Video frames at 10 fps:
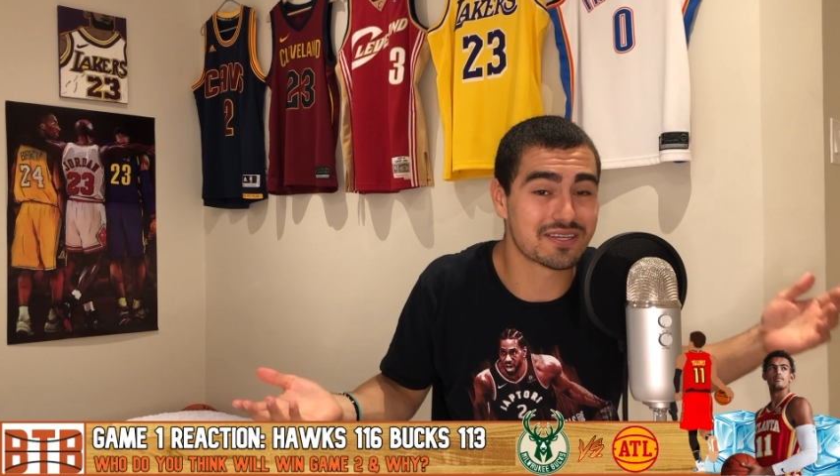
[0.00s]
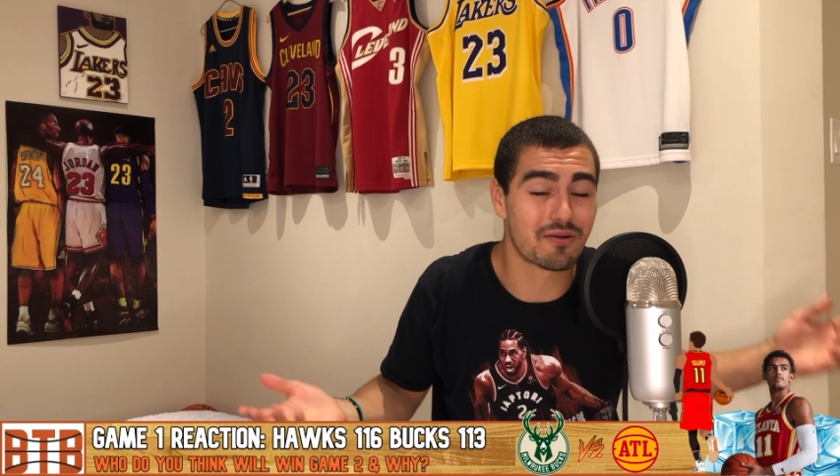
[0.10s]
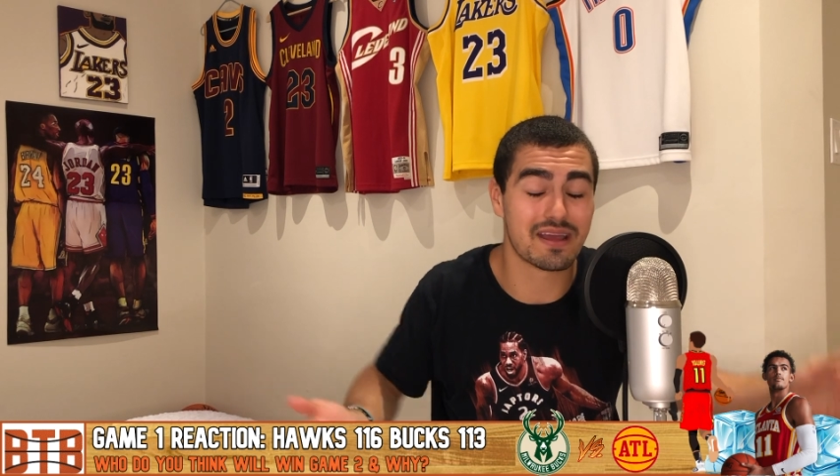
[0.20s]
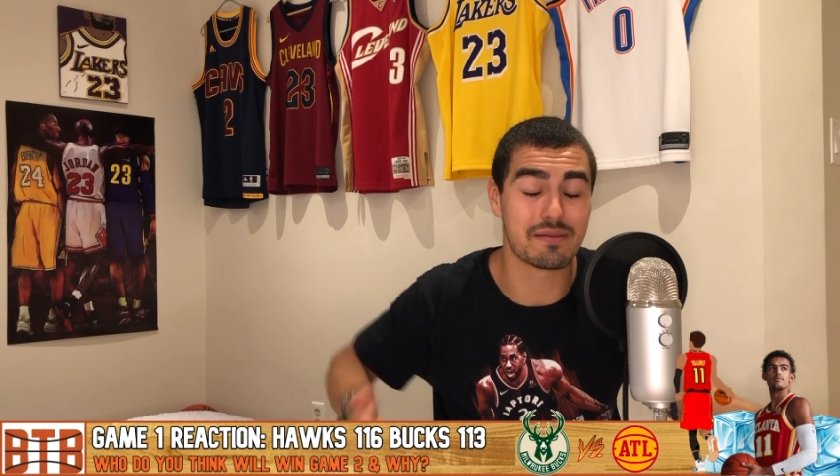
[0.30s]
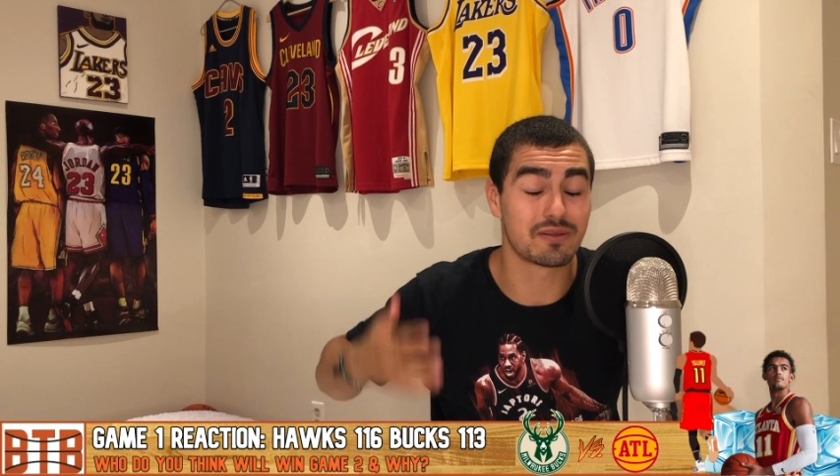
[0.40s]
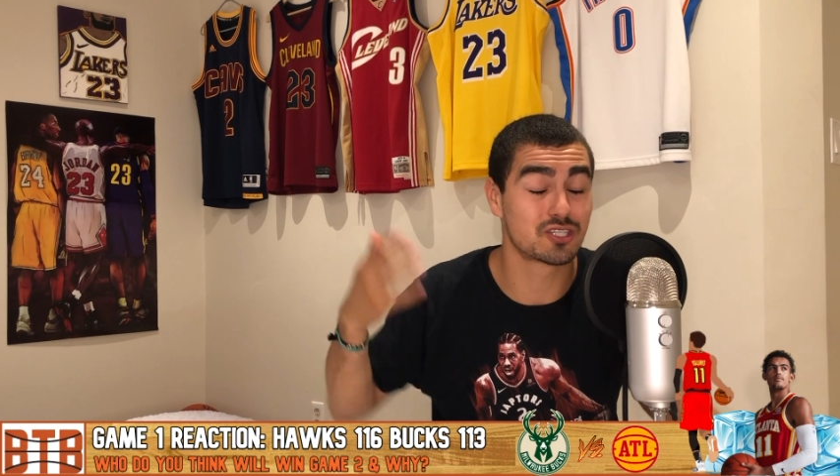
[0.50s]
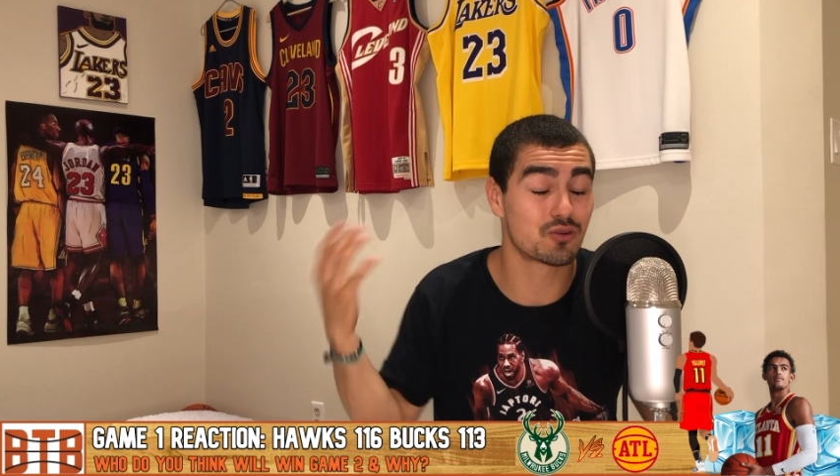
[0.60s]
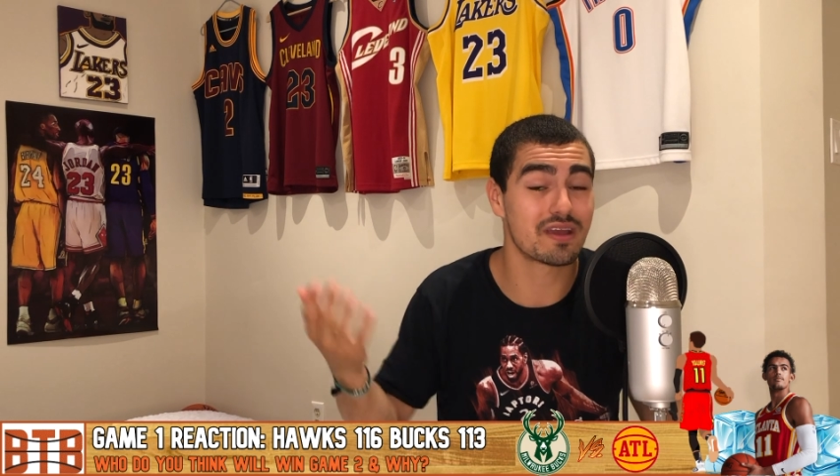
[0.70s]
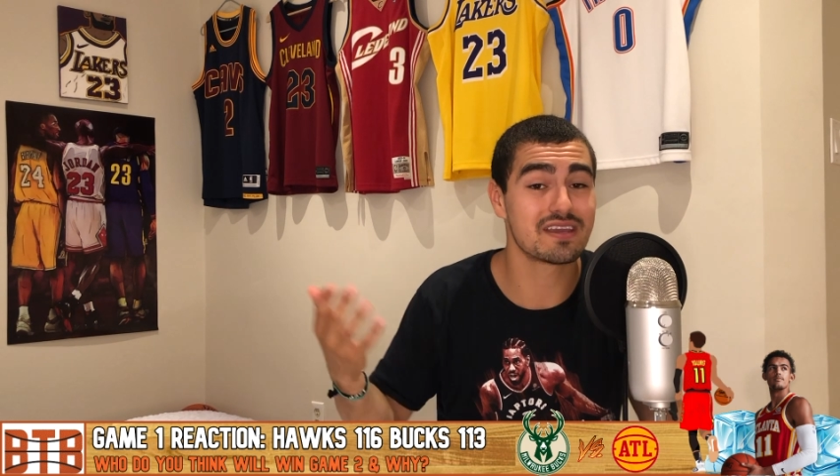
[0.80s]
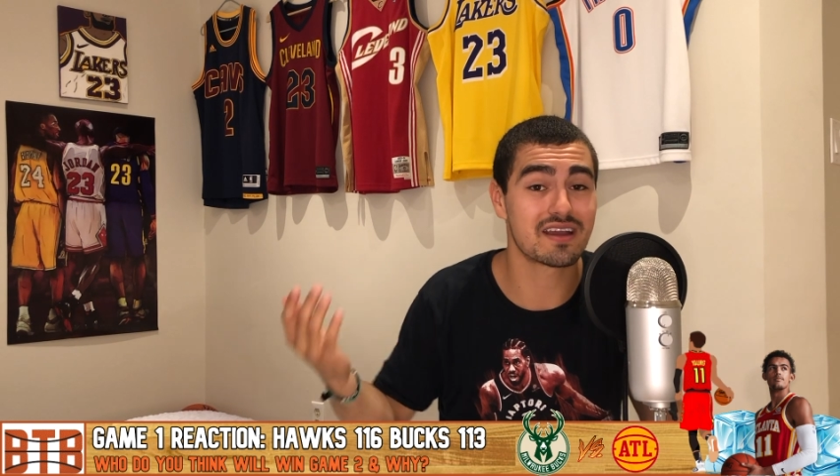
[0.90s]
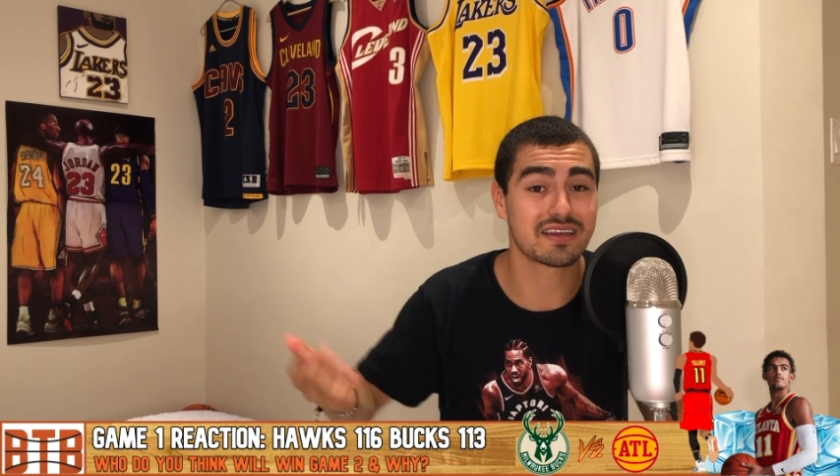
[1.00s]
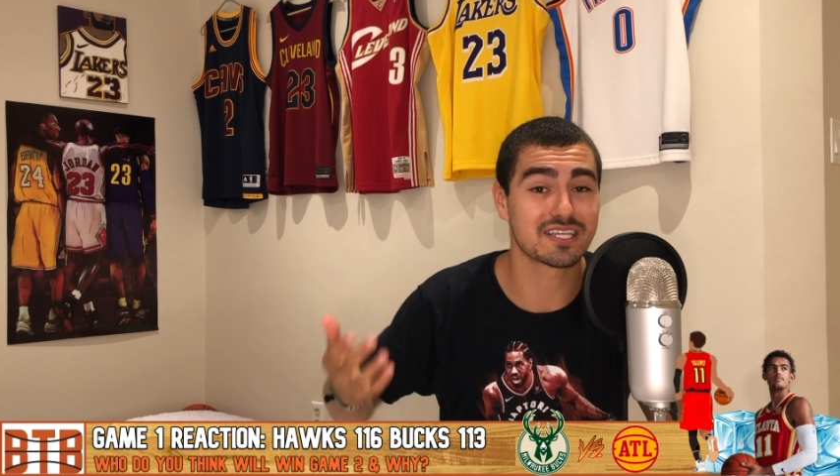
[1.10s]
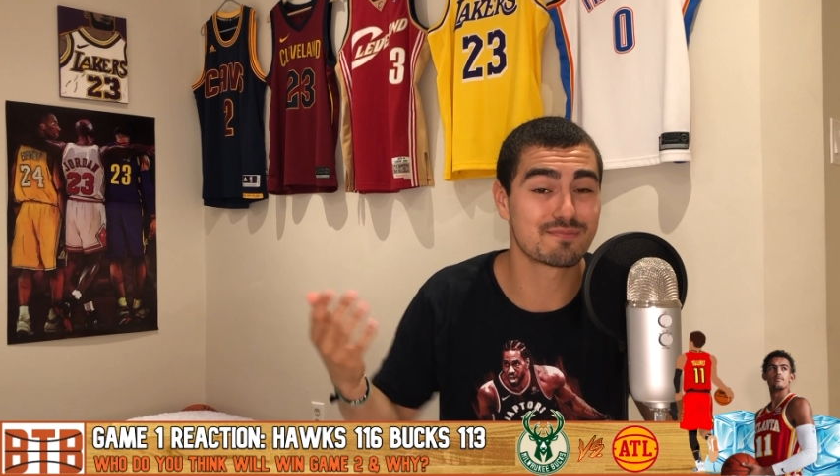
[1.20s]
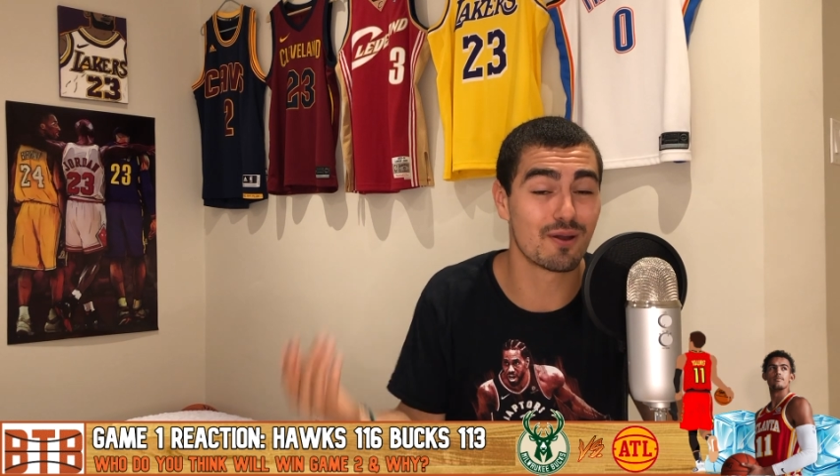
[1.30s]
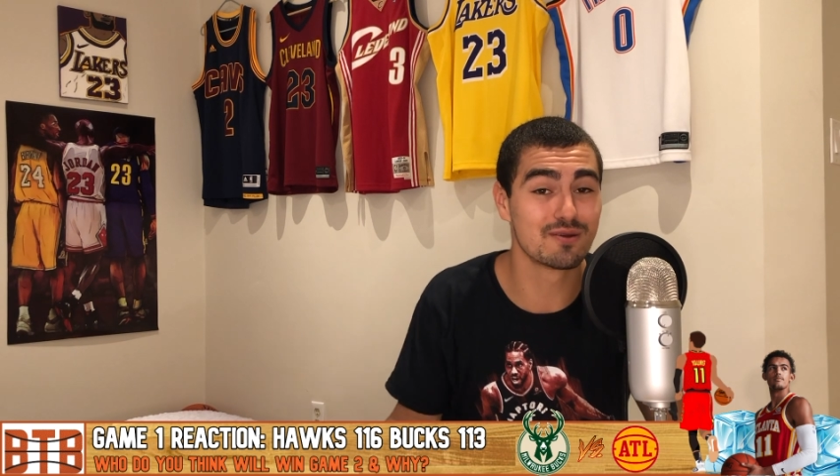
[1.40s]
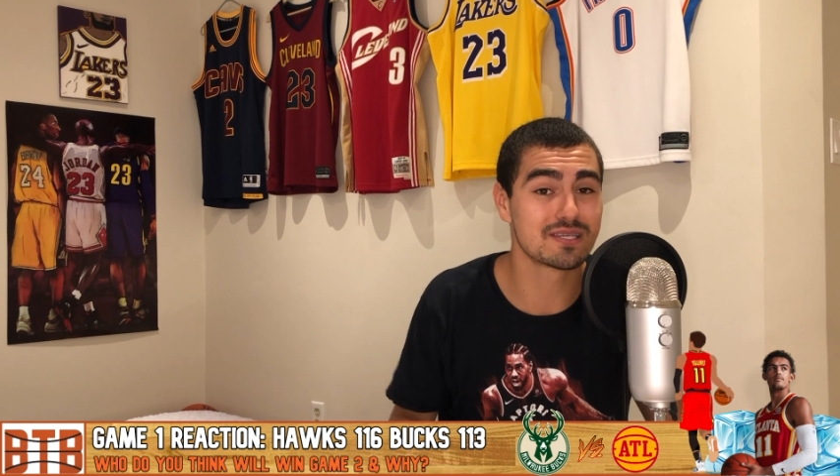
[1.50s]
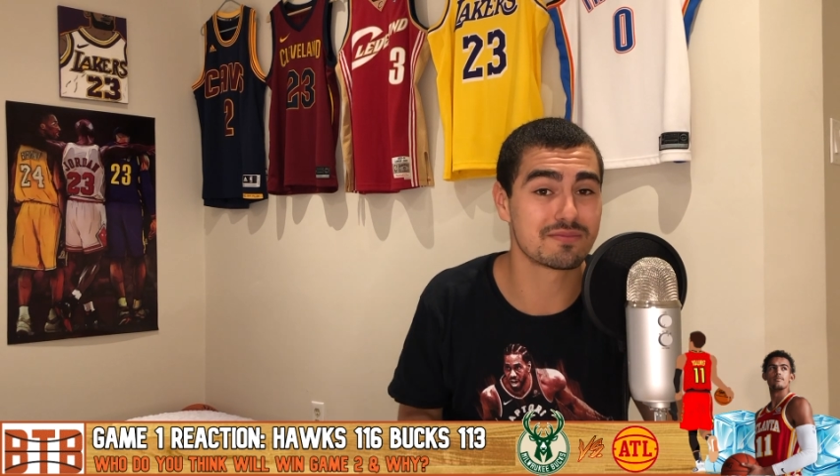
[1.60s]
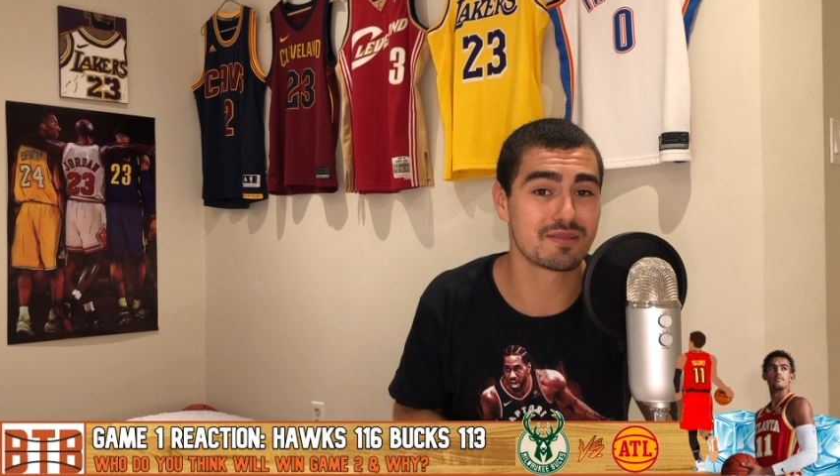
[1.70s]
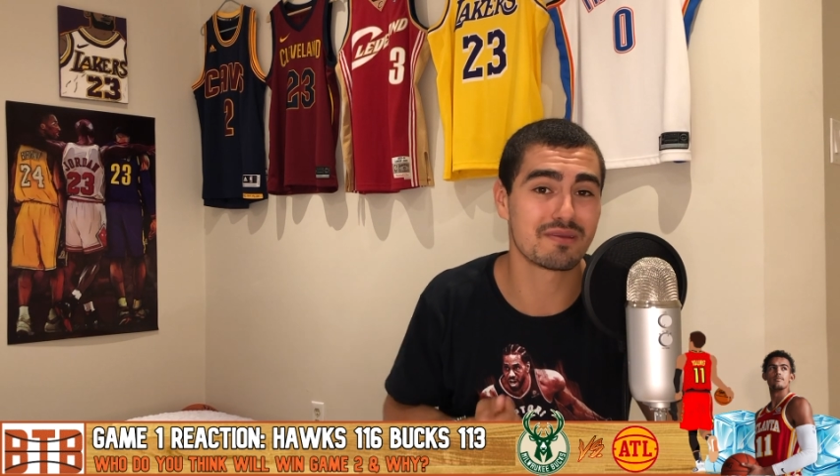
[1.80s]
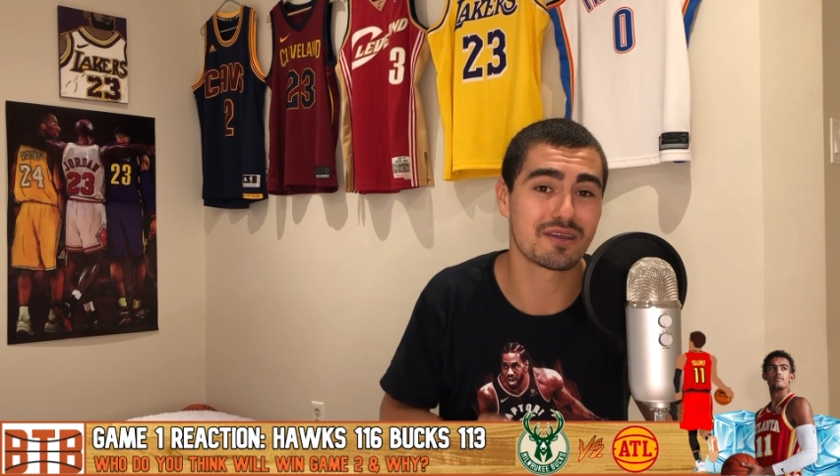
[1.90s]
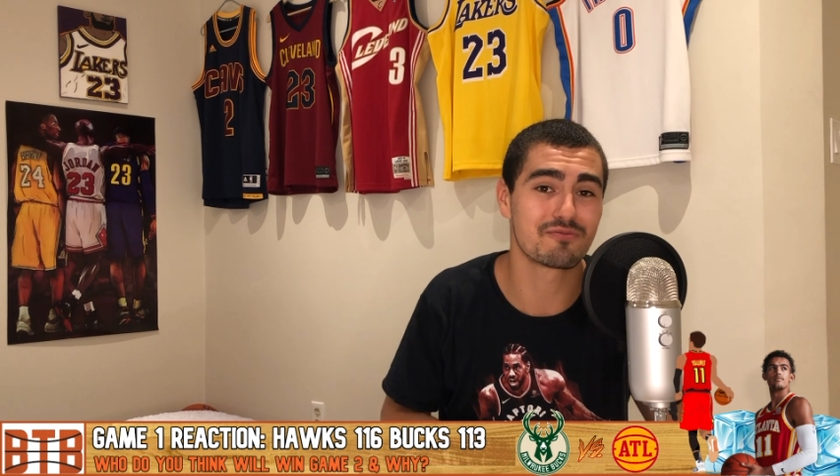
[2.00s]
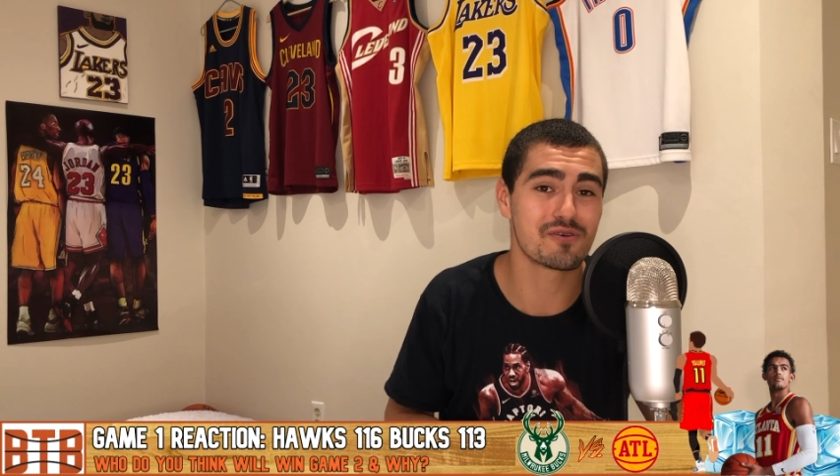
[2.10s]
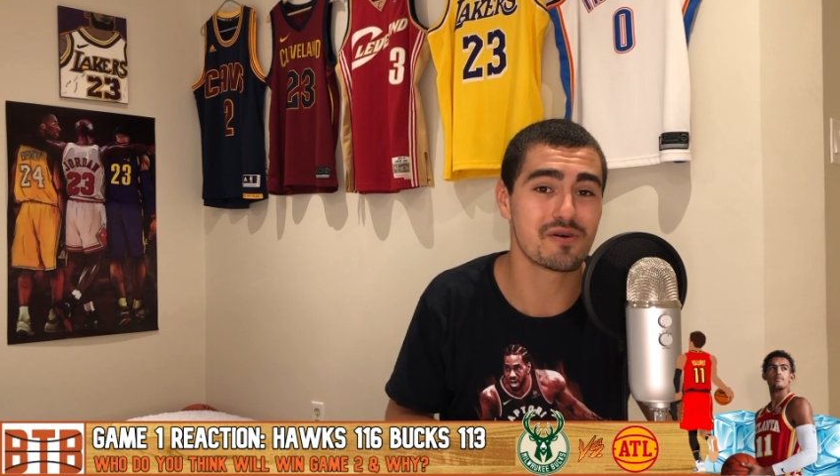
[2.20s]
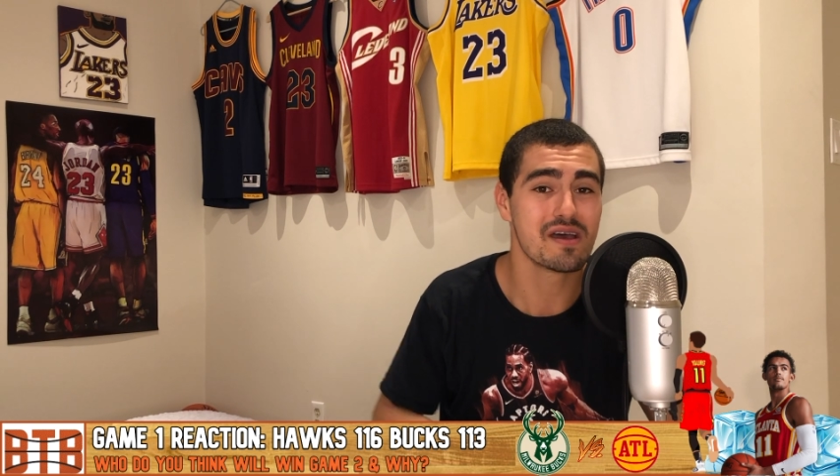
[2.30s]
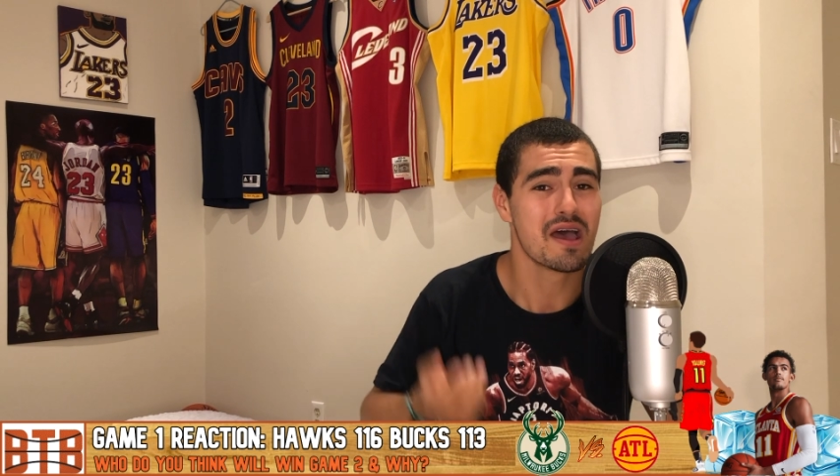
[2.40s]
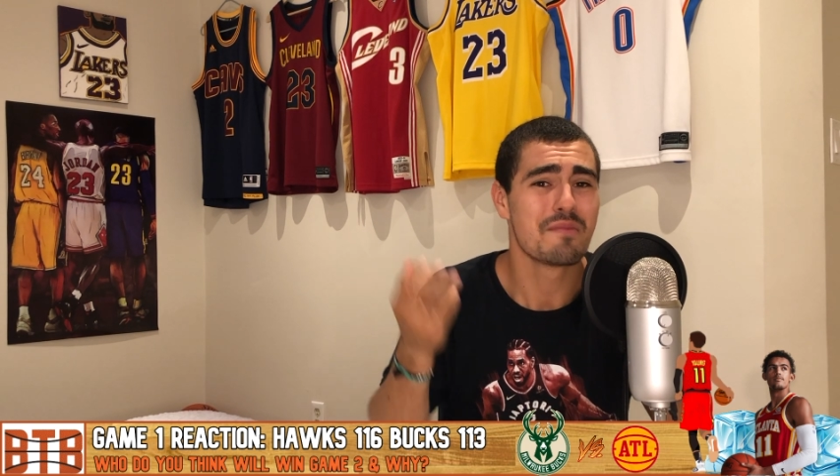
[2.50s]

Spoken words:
All right, Trae Young exposed them in the pick and roll.